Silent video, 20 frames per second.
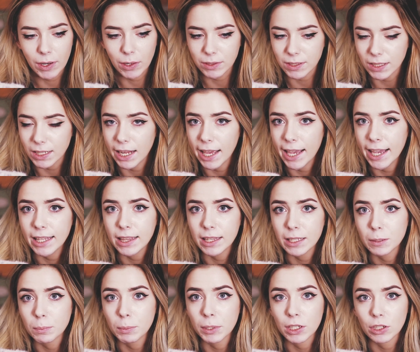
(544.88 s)
if I was gonna
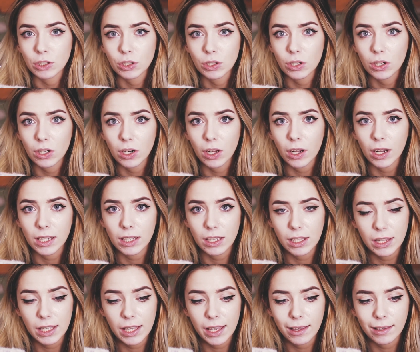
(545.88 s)
hate this picture or not
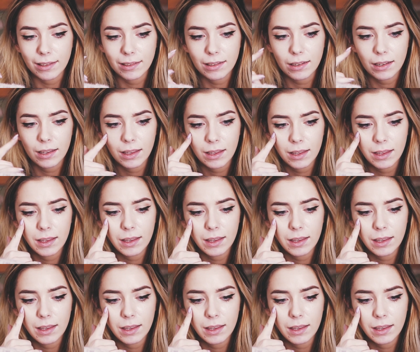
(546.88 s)
in the end.